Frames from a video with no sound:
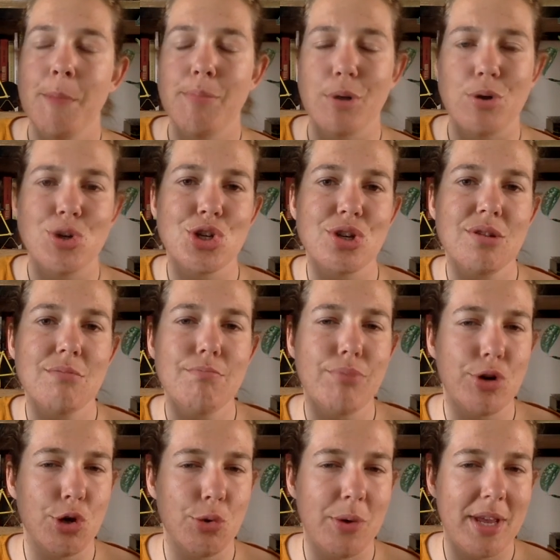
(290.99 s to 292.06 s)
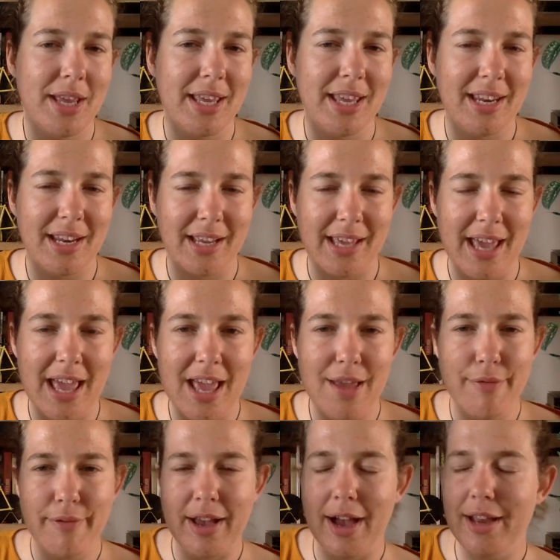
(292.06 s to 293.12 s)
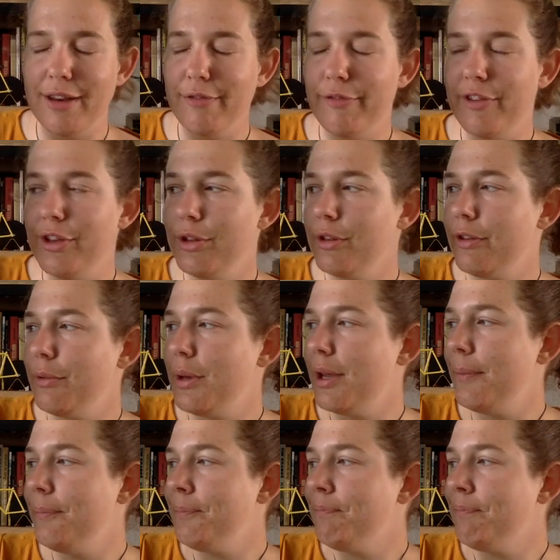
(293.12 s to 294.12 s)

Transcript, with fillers: potion brewing in a cave kind of feel to it.